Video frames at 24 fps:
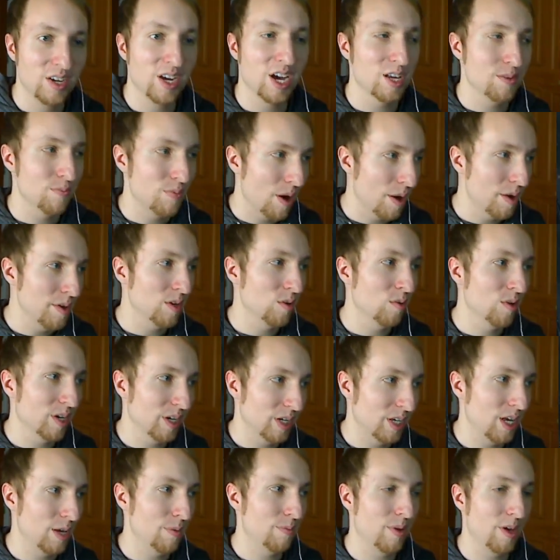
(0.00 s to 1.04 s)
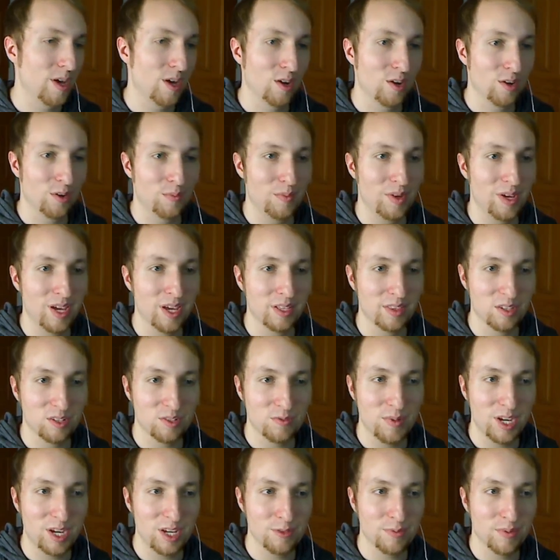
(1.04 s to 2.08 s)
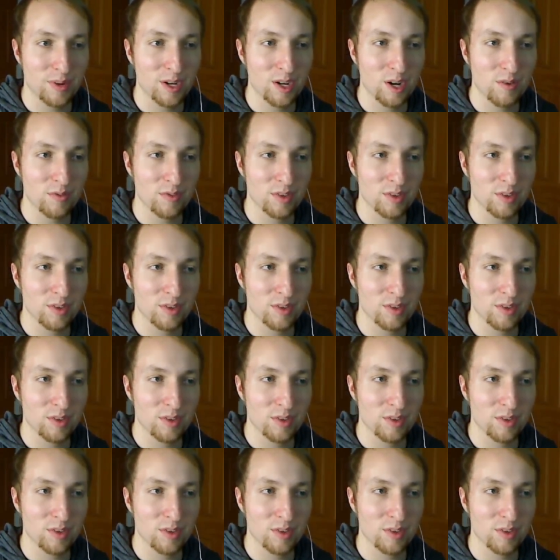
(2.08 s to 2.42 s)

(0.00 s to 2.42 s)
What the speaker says: you guys probably don't want to keep hearing me hit the spacebar